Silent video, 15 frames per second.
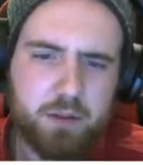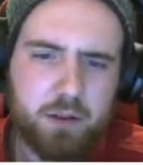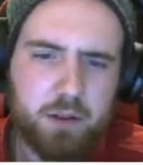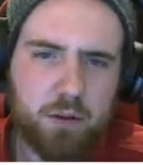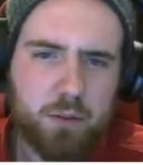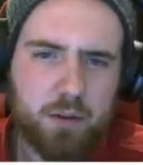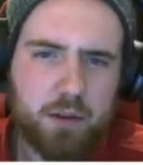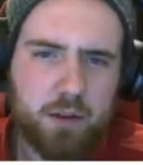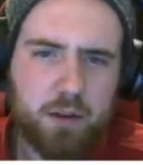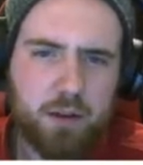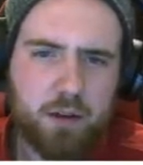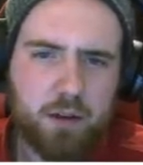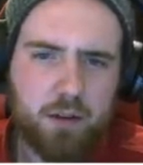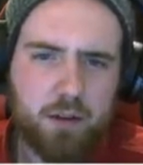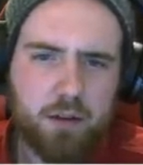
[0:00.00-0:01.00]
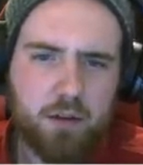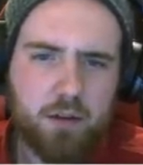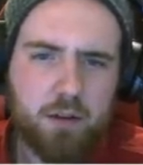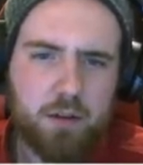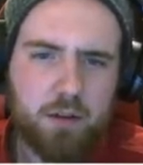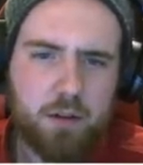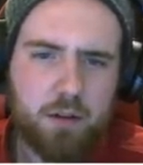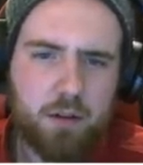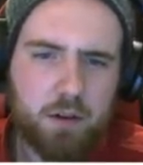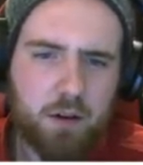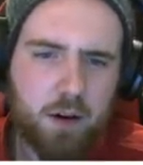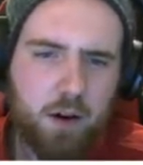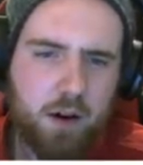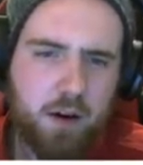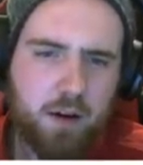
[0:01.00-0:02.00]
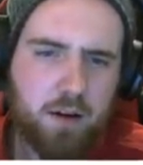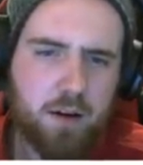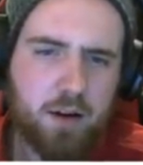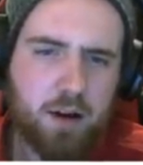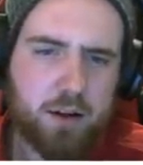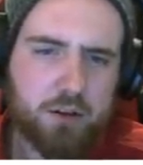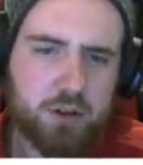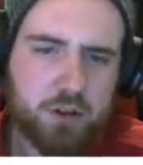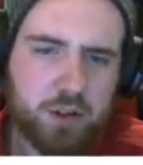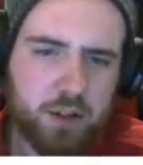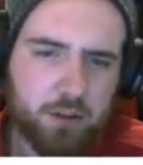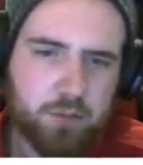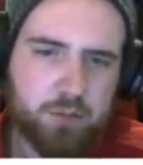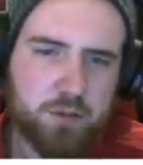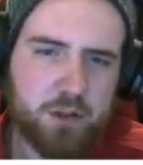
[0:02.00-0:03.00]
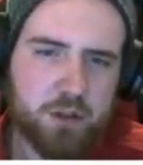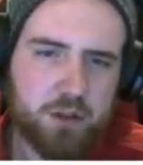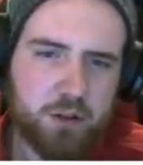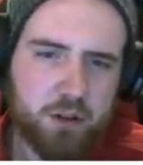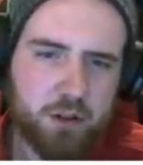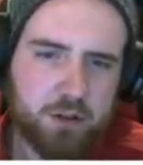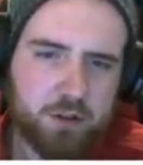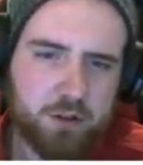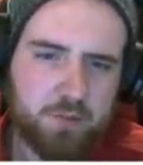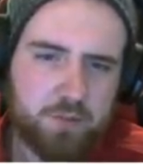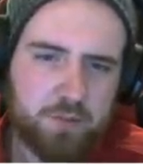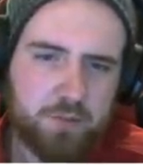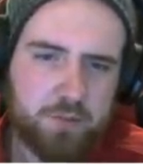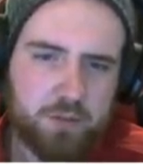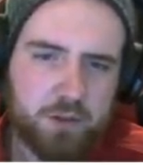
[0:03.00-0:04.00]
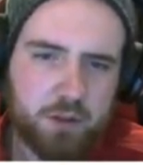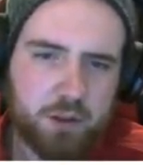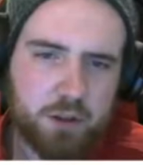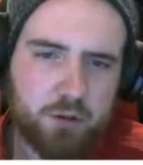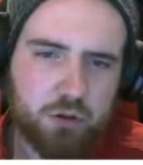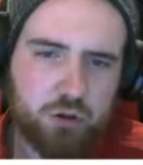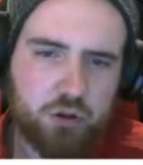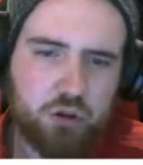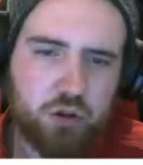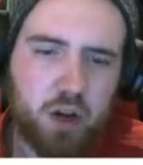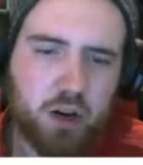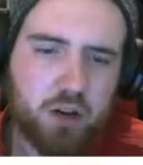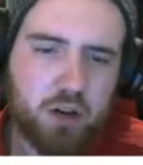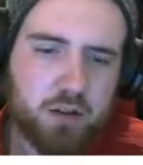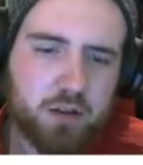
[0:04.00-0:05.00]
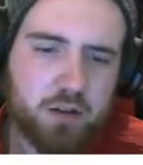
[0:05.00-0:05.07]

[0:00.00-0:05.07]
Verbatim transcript: I don't want that either. I'll just kill him, just cause. You suck.